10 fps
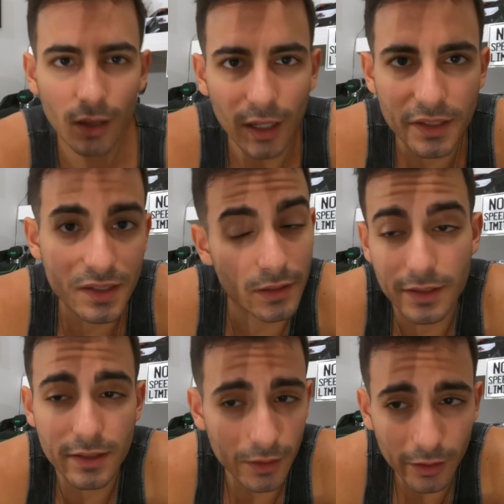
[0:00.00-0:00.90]
it's
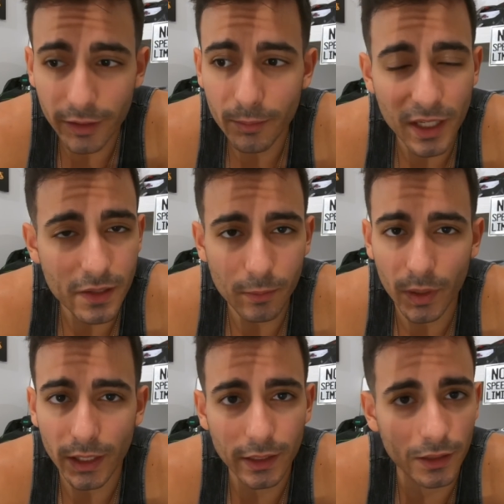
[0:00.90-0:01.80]
still an amazing
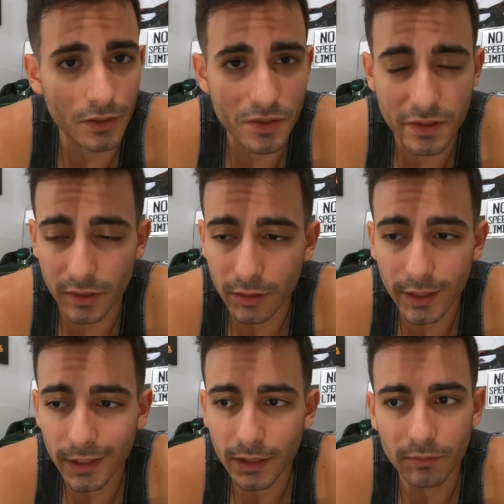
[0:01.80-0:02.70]
bike, it's still
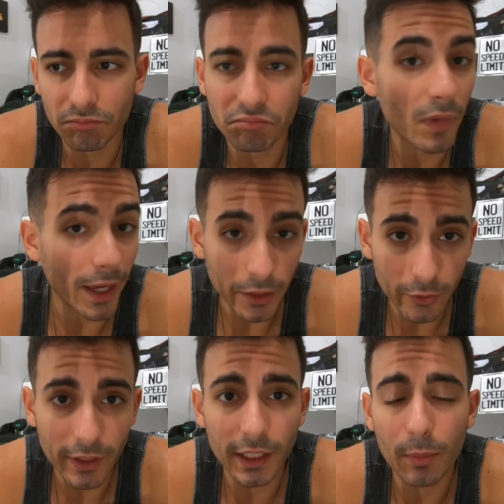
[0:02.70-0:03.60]
like a
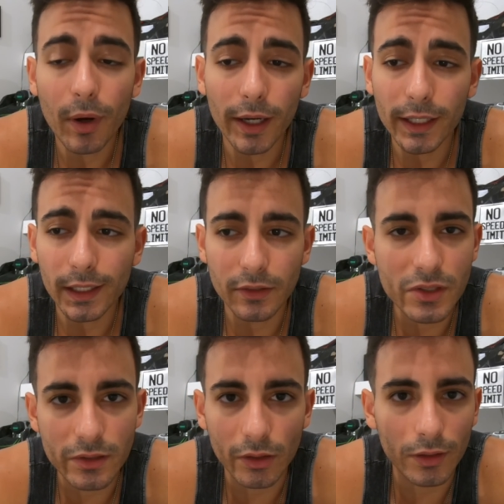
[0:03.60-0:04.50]
unique bike, it's
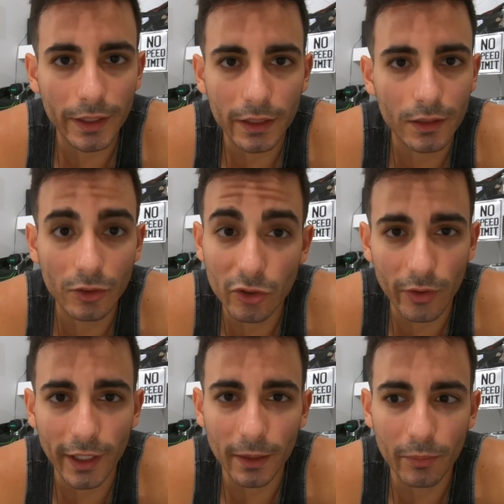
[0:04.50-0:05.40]
still like
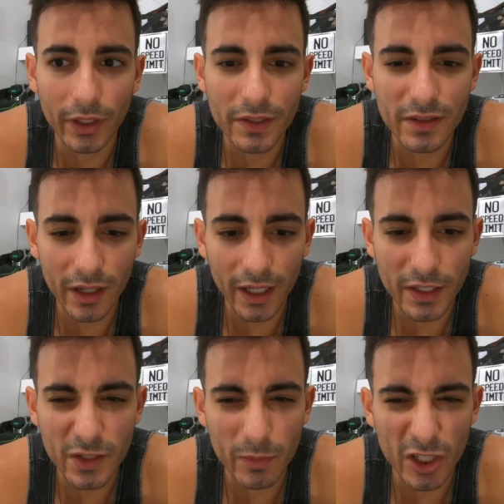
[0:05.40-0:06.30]
great, but it's not
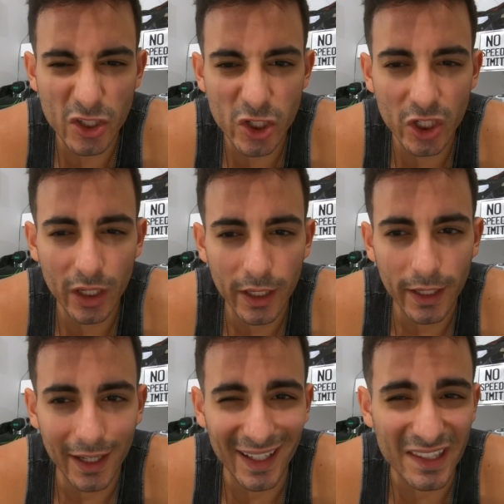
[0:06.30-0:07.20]
as much
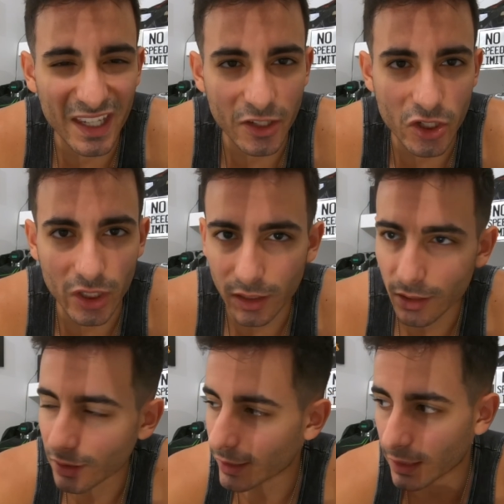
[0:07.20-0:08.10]
attention
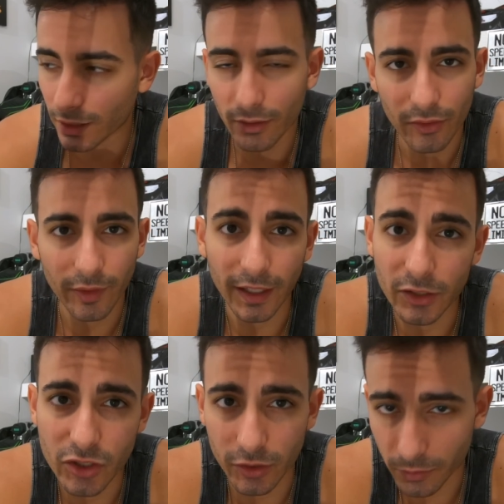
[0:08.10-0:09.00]
like the
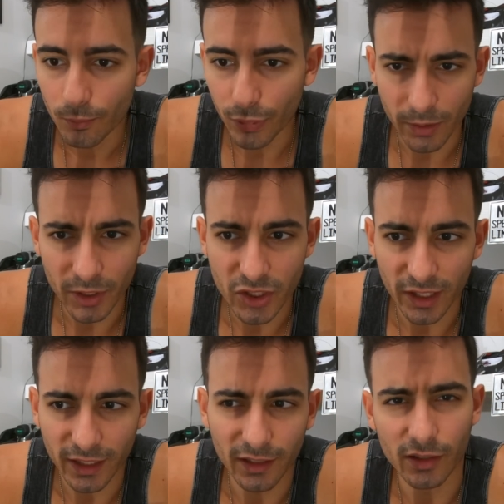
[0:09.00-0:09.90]
H2. Pretty much
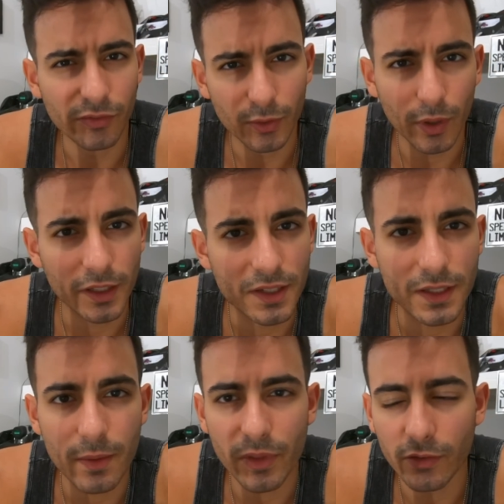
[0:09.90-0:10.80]
like, if you want to take
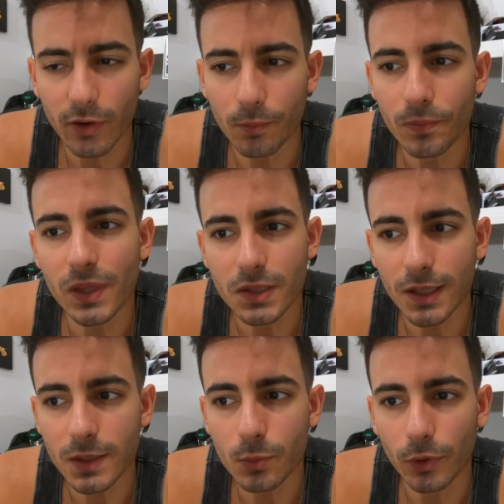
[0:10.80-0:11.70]
something from this
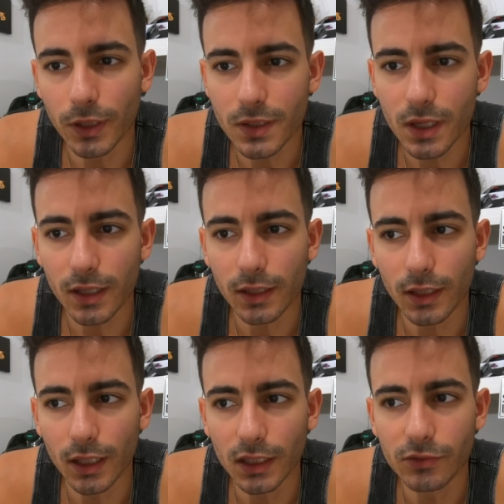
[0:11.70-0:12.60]
last point, is that
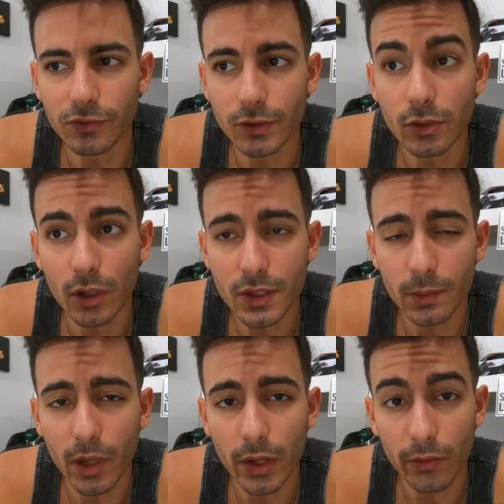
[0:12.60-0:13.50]
if you are
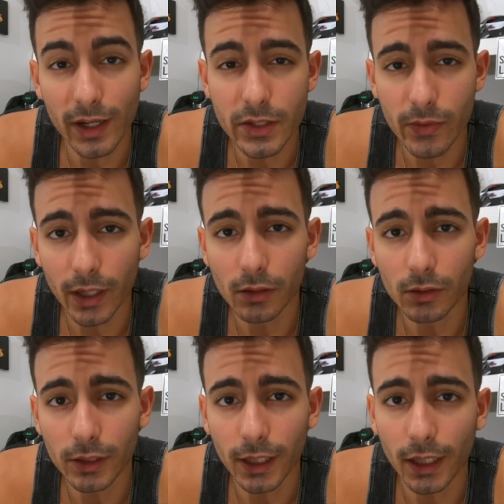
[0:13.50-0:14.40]
someone that rides
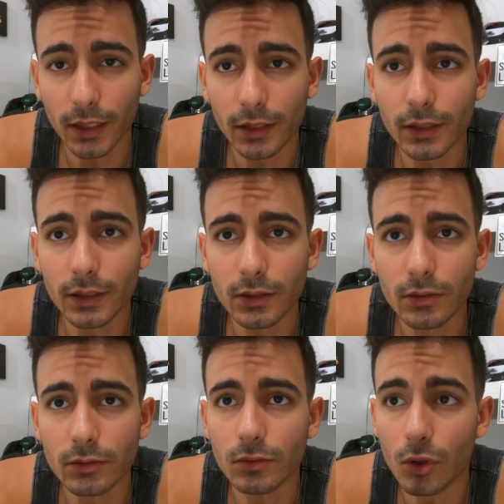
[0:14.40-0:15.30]
regularly and
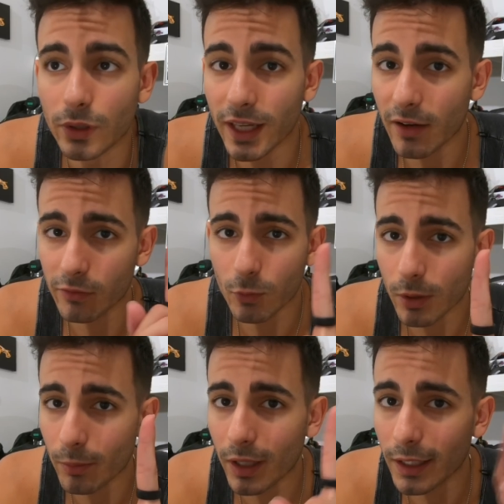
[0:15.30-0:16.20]
you only have
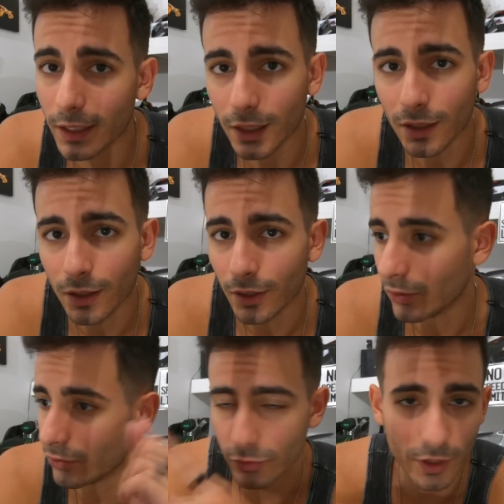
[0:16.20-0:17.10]
one bike,
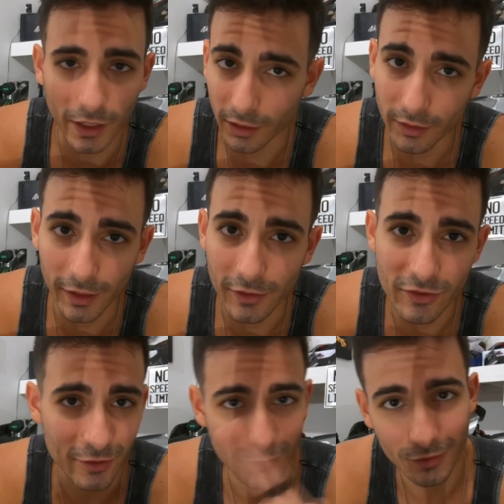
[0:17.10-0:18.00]
do not get the
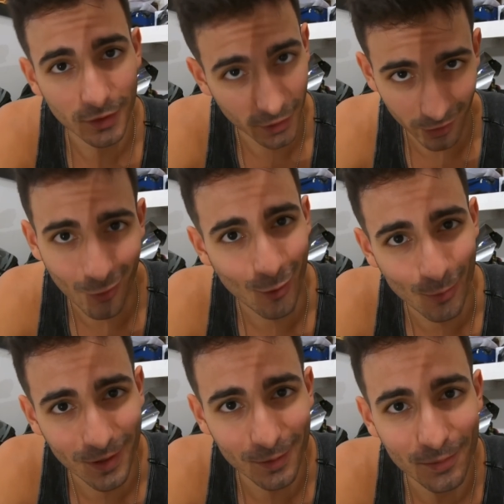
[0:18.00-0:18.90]
H2, get the R1M.